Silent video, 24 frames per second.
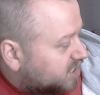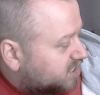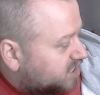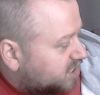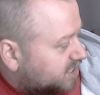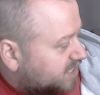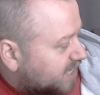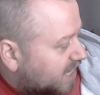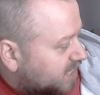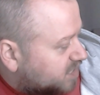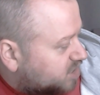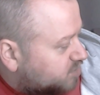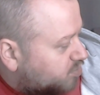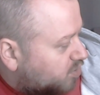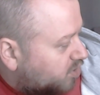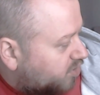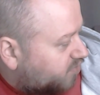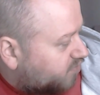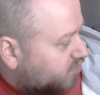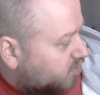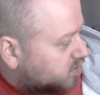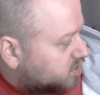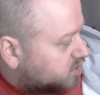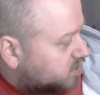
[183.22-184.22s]
detachable
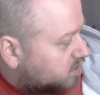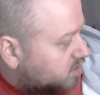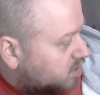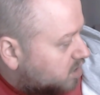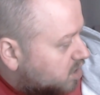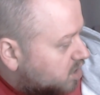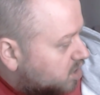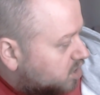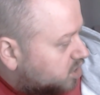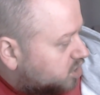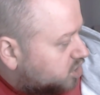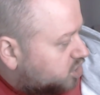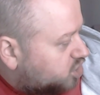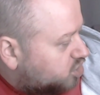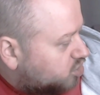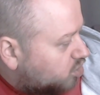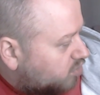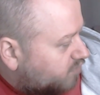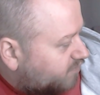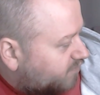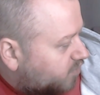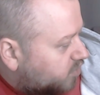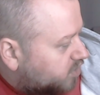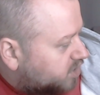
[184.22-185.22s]
throttle,
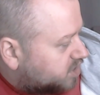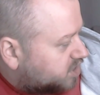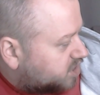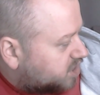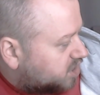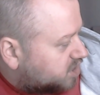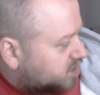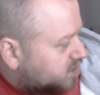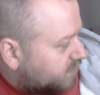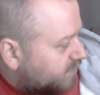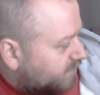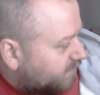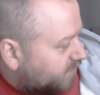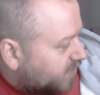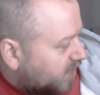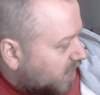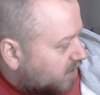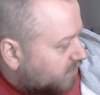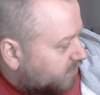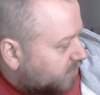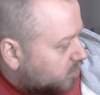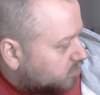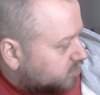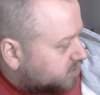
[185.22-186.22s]
dual rudder system
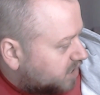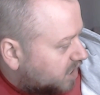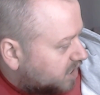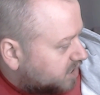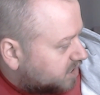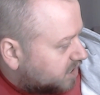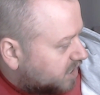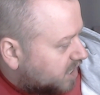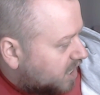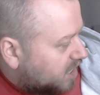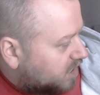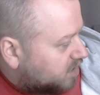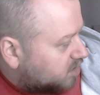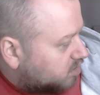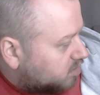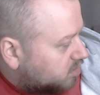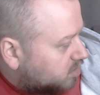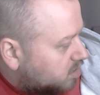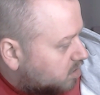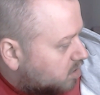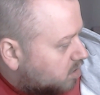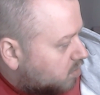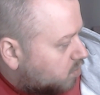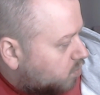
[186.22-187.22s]
via rotating
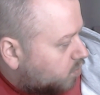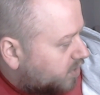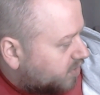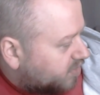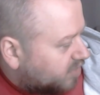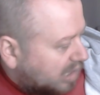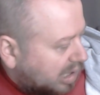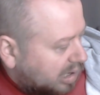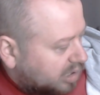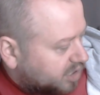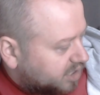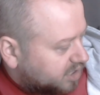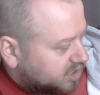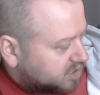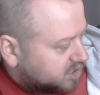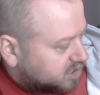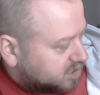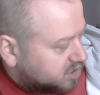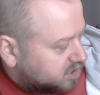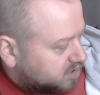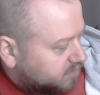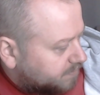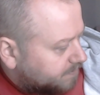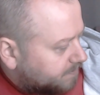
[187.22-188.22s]
handle with locking
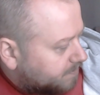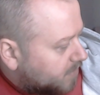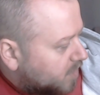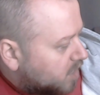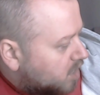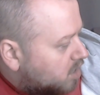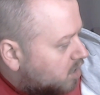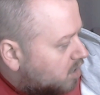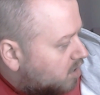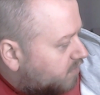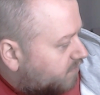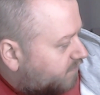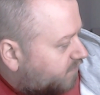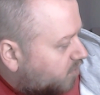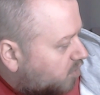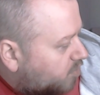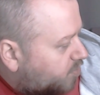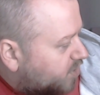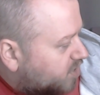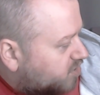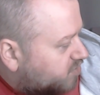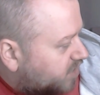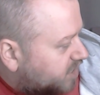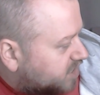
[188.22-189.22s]
system. 4
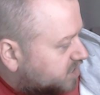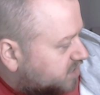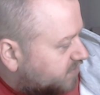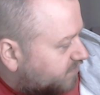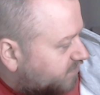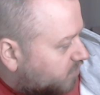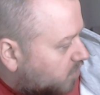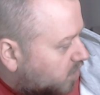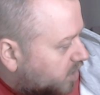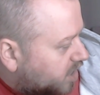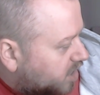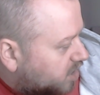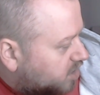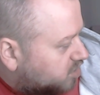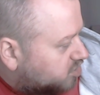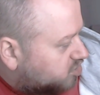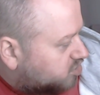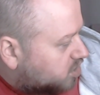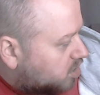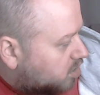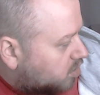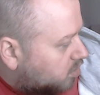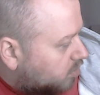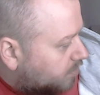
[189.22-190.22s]
progressive rocking
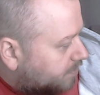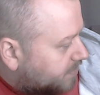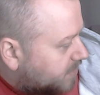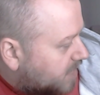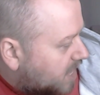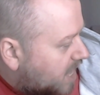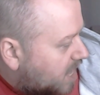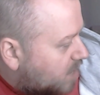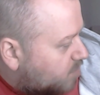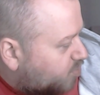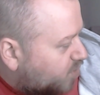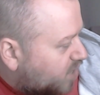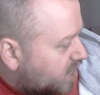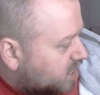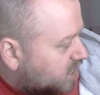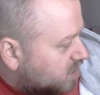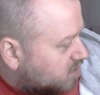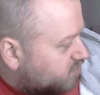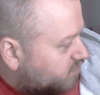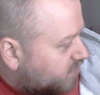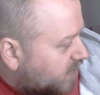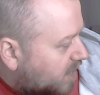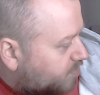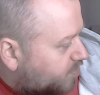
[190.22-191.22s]
control, air brake
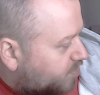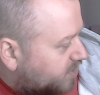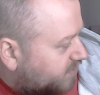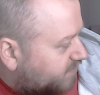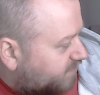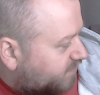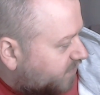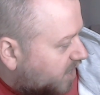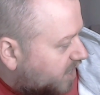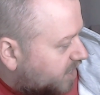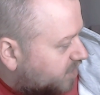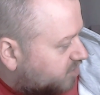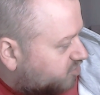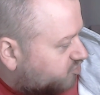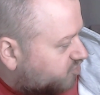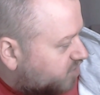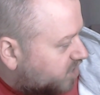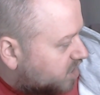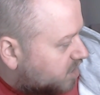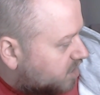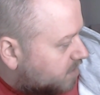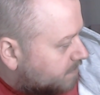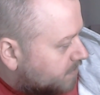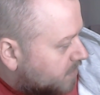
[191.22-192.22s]
and rapid fire
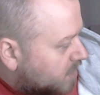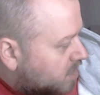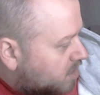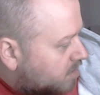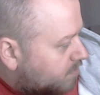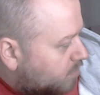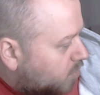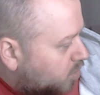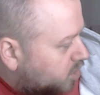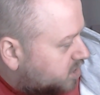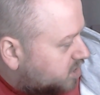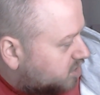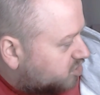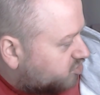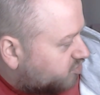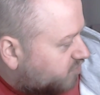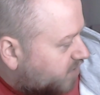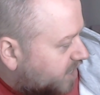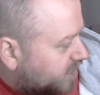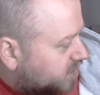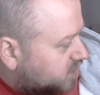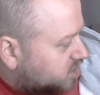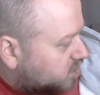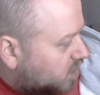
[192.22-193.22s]
trigger,
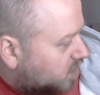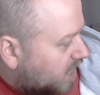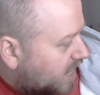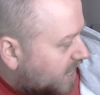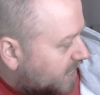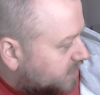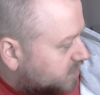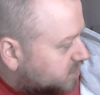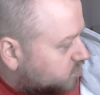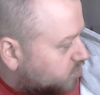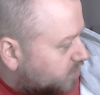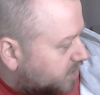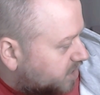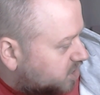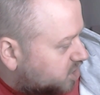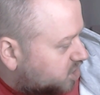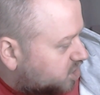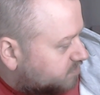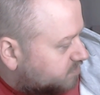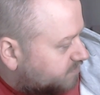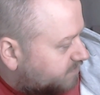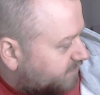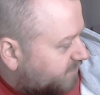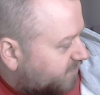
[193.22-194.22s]
multi-directional hat
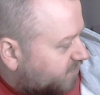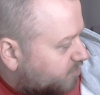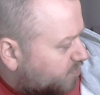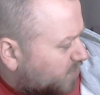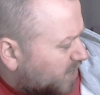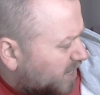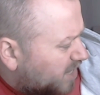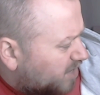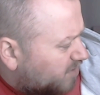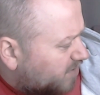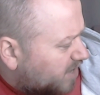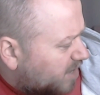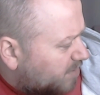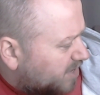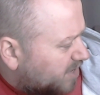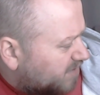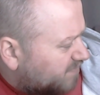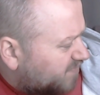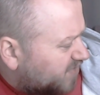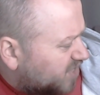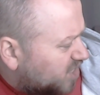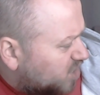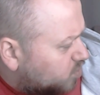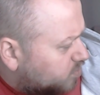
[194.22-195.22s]
switch for panoramic
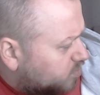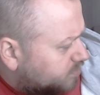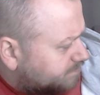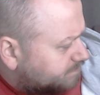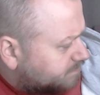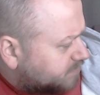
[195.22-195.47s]
view.